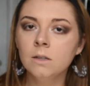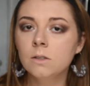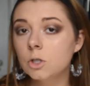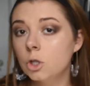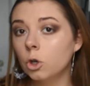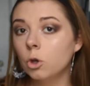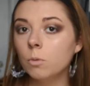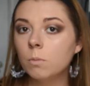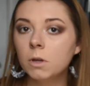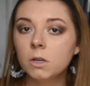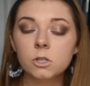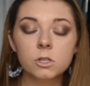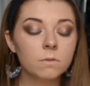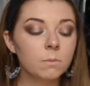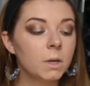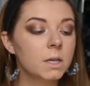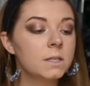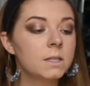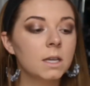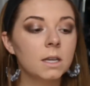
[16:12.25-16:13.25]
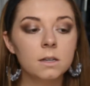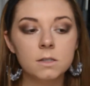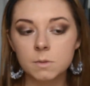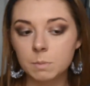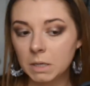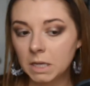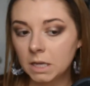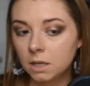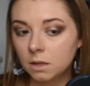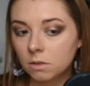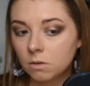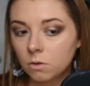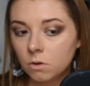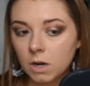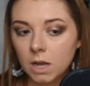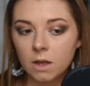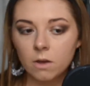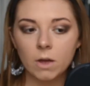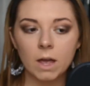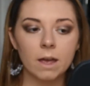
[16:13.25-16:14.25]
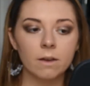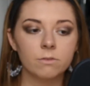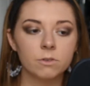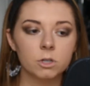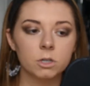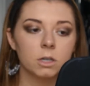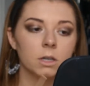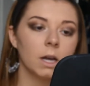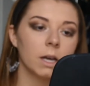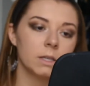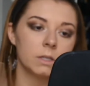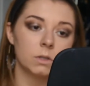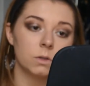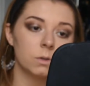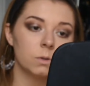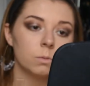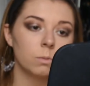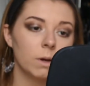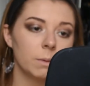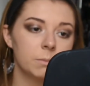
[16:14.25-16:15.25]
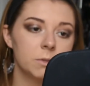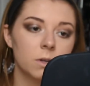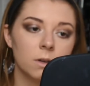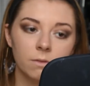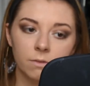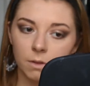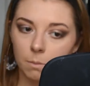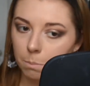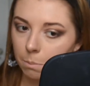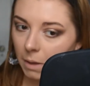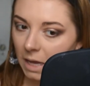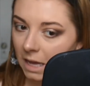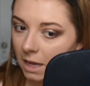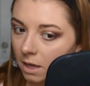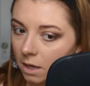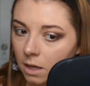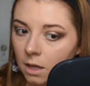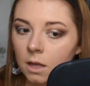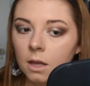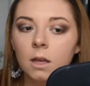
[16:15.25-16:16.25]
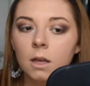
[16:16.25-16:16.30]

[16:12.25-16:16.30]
too much of my skin is peeking through now after I swept off the bake.